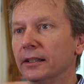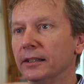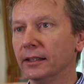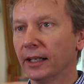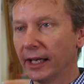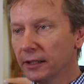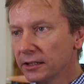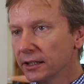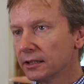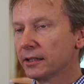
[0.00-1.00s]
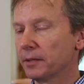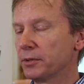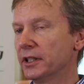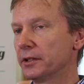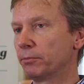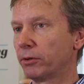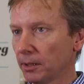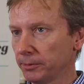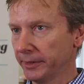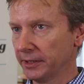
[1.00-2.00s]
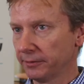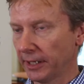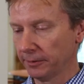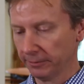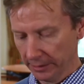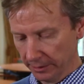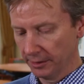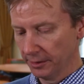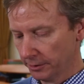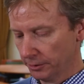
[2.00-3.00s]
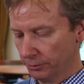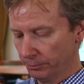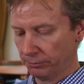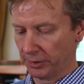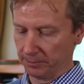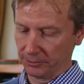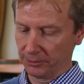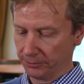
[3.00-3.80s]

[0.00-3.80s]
The energy consumption is a problem in these higher frequencies. There are 2 problems.